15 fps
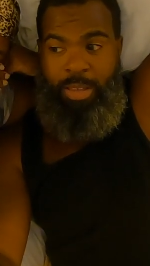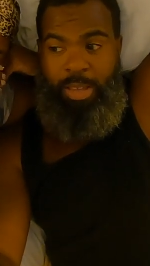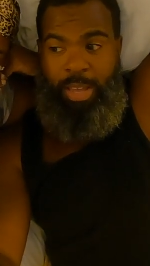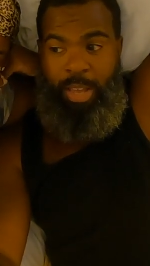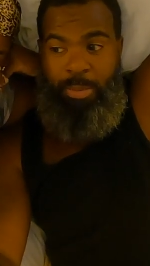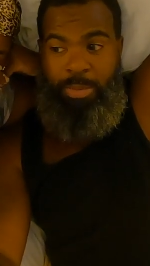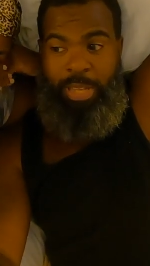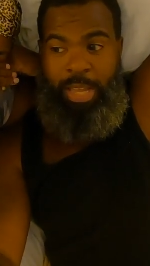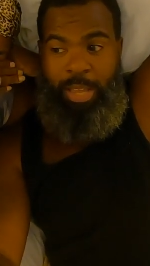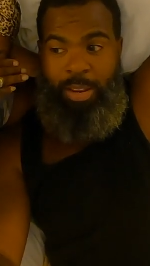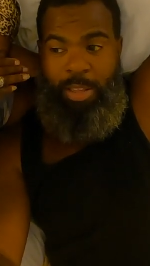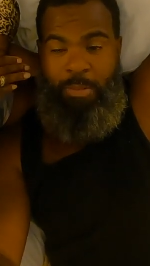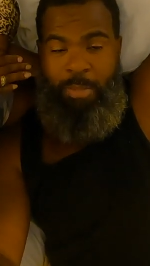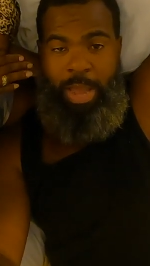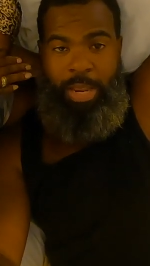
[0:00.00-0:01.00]
Yeah, I'm
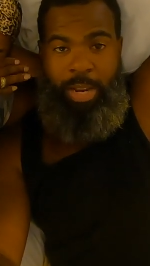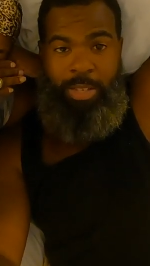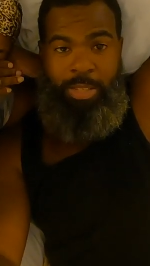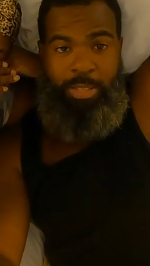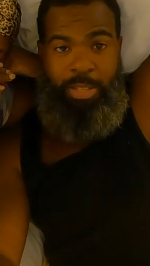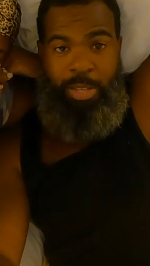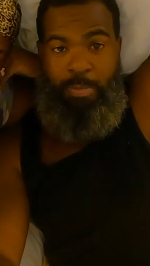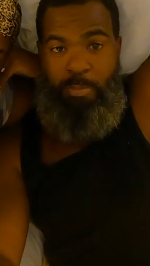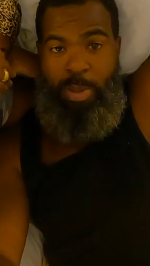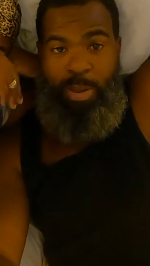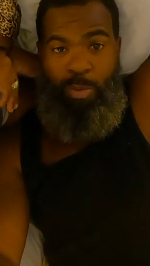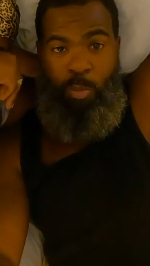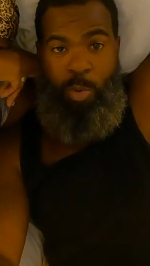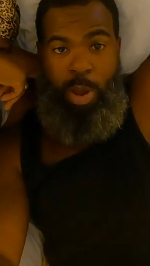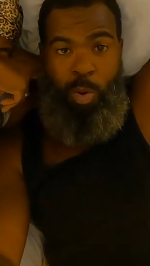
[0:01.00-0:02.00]
telling you, man, this has
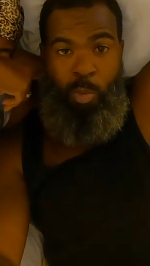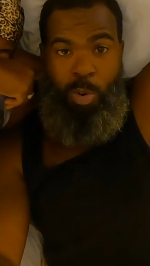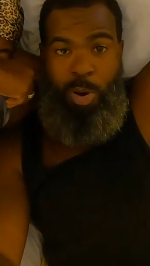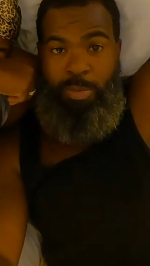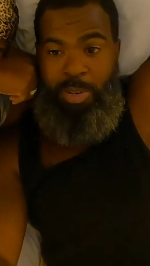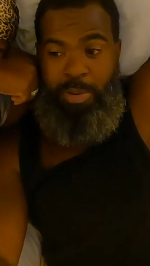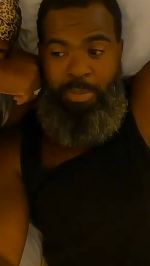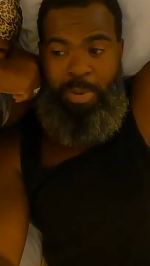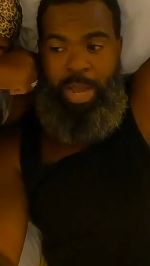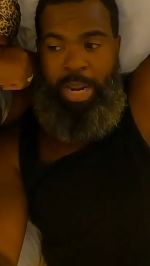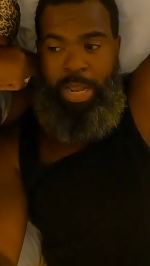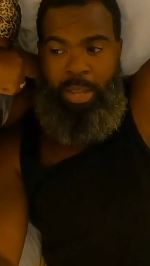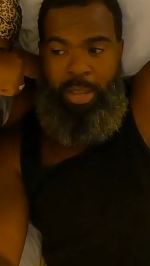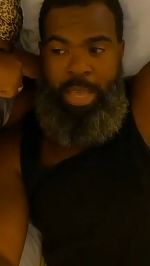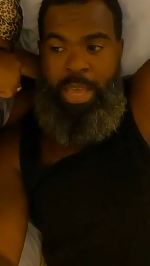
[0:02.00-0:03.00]
been well worth the
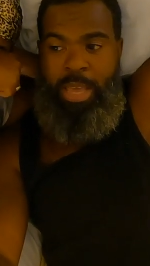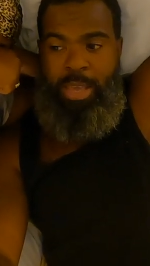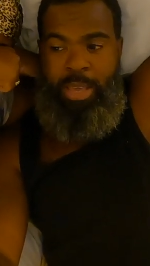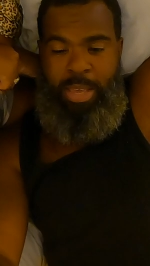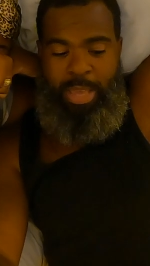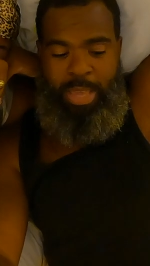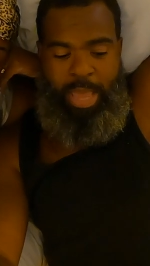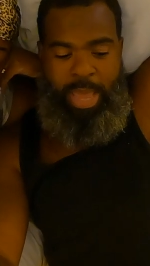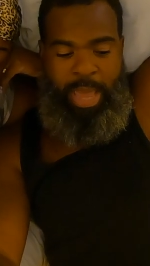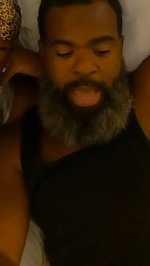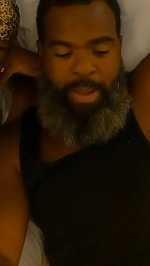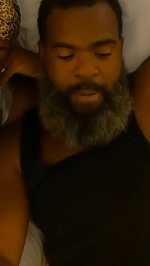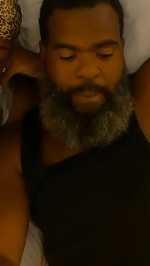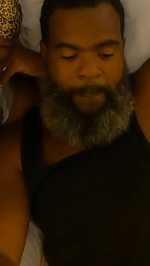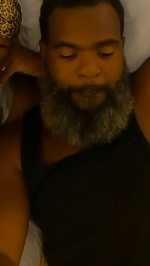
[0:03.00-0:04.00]
money. Yeah.
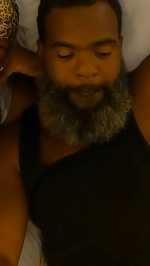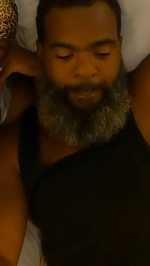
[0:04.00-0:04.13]
It has.